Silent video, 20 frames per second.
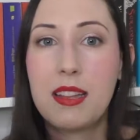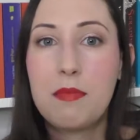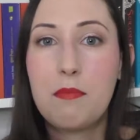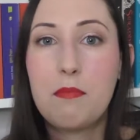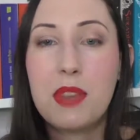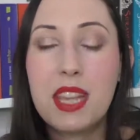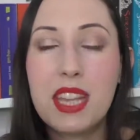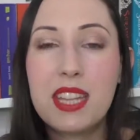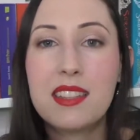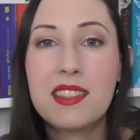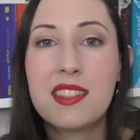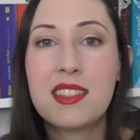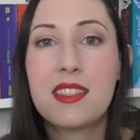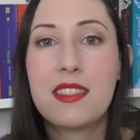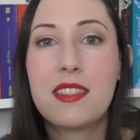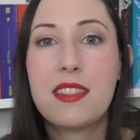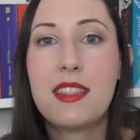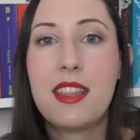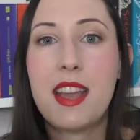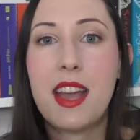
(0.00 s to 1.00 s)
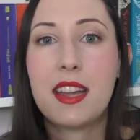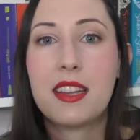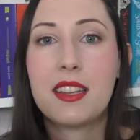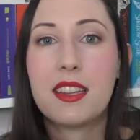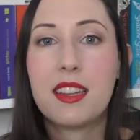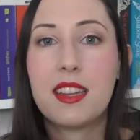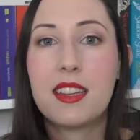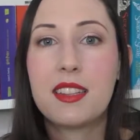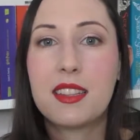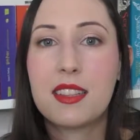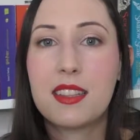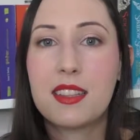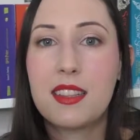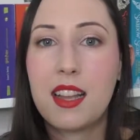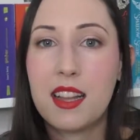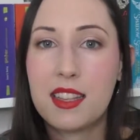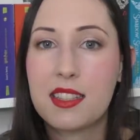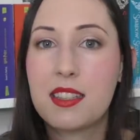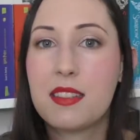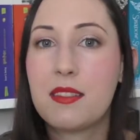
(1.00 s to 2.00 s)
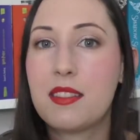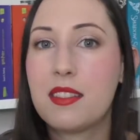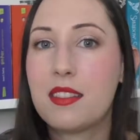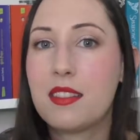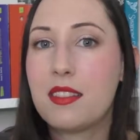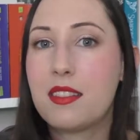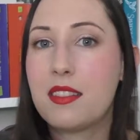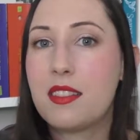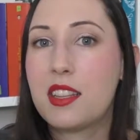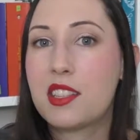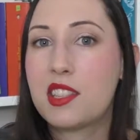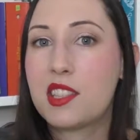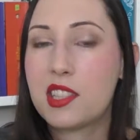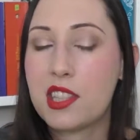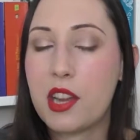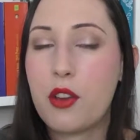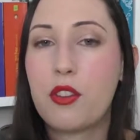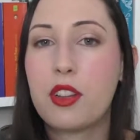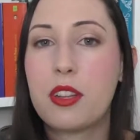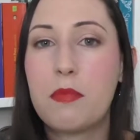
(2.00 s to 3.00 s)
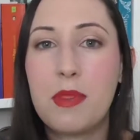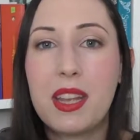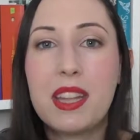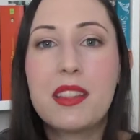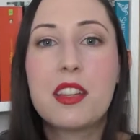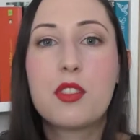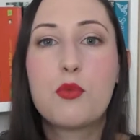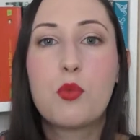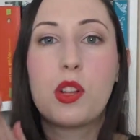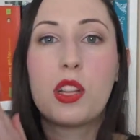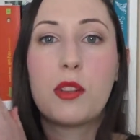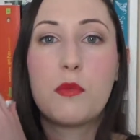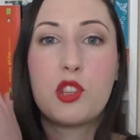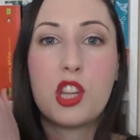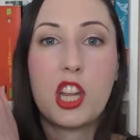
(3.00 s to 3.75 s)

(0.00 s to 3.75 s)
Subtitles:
means that it doesn't necessarily mean that William